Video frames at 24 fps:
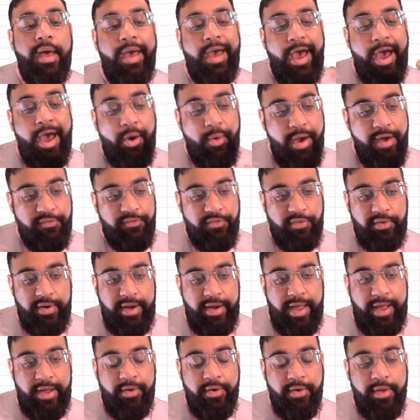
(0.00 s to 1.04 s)
However,
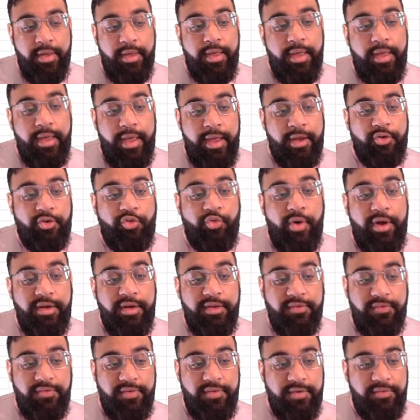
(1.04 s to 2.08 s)
now in
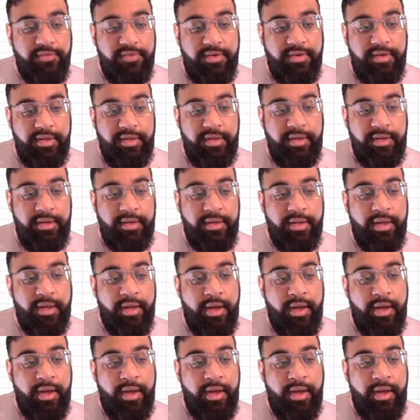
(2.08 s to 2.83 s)
2015,